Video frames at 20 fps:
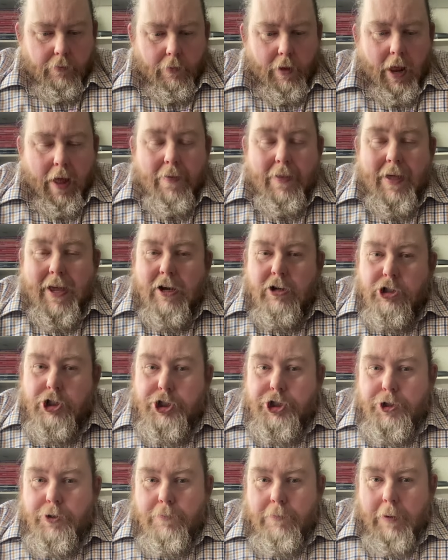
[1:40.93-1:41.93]
and they are
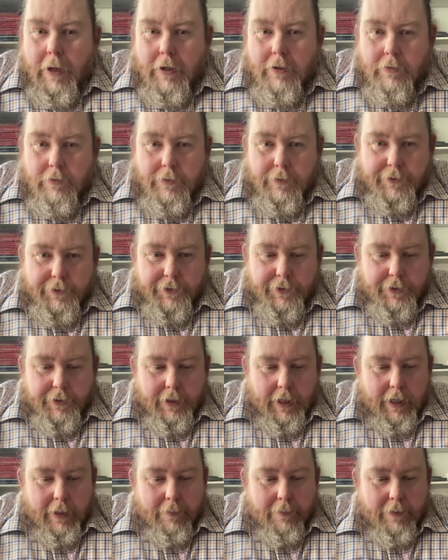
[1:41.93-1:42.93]
shoe buckles.
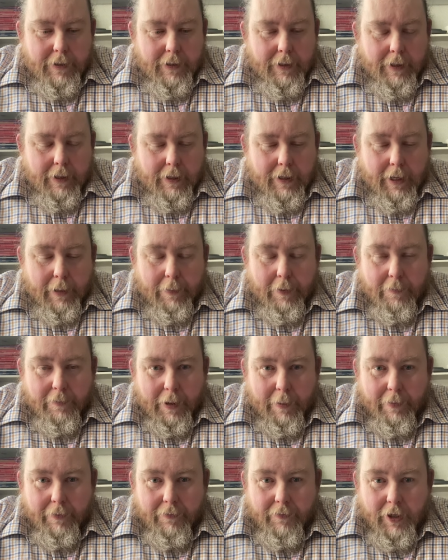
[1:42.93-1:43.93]
A couple of
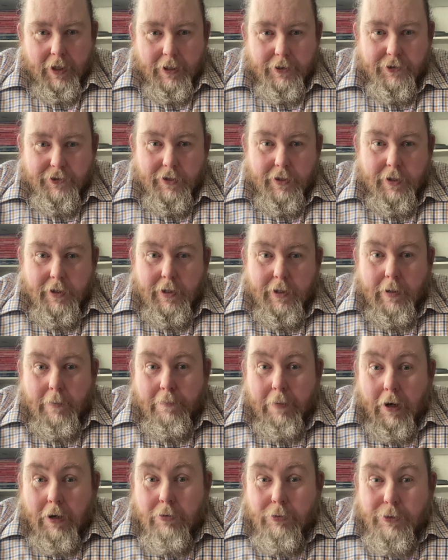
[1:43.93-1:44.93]
people have asked,
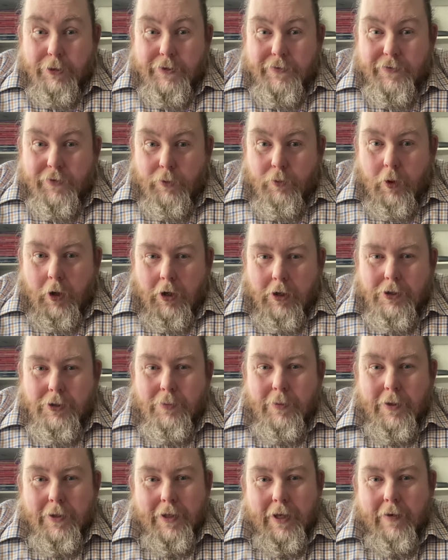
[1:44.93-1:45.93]
buckles for what?
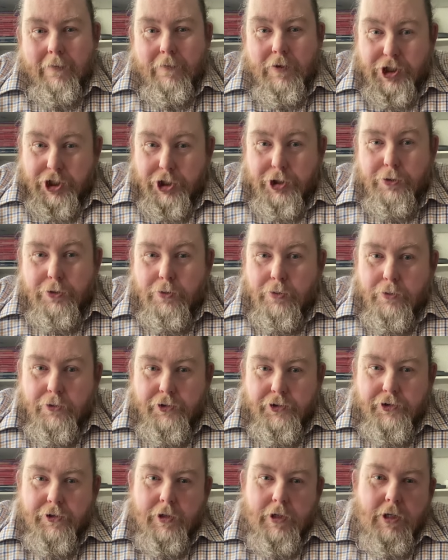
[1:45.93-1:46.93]
Well, they're for
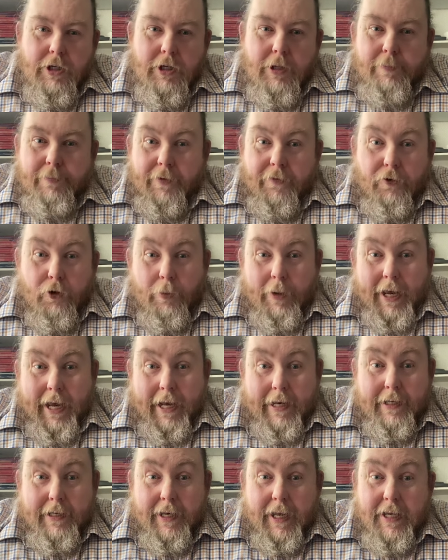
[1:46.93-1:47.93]
shoes. Before we
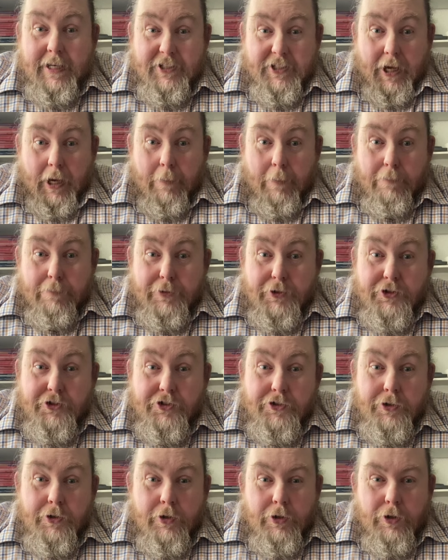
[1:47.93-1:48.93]
had
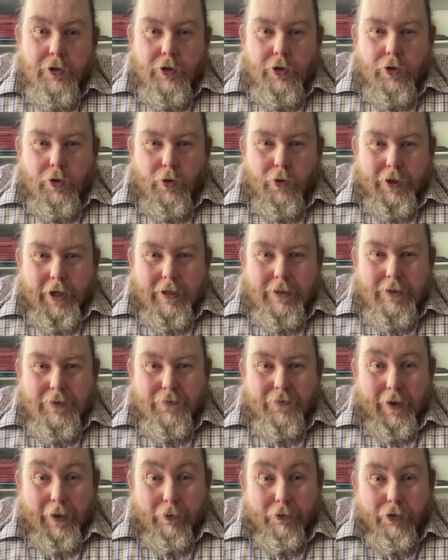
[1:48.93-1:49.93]
lace-ups or those
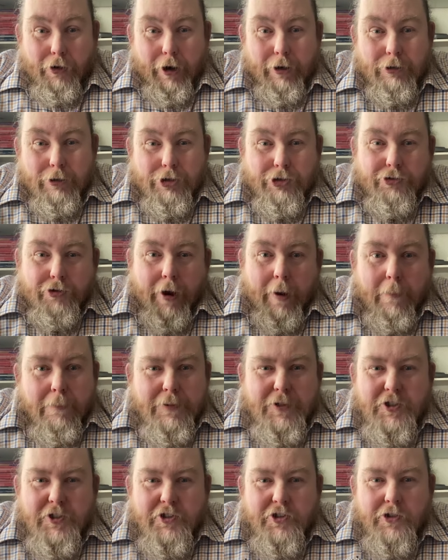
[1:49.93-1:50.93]
Velcro
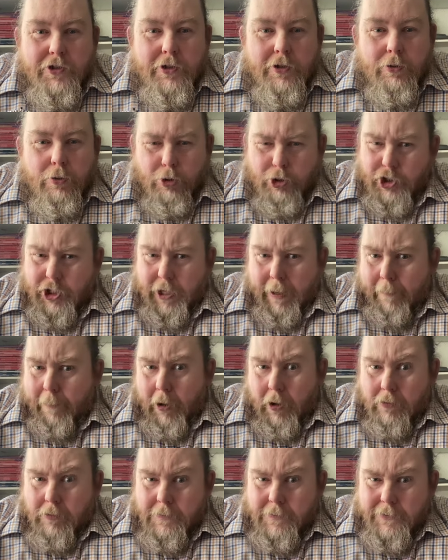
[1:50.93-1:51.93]
strips or
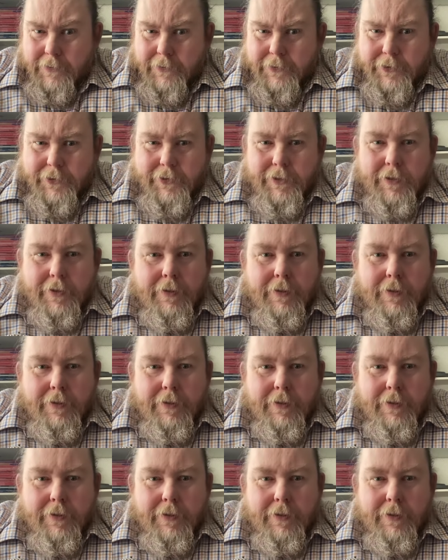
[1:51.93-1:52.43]
slip-ons.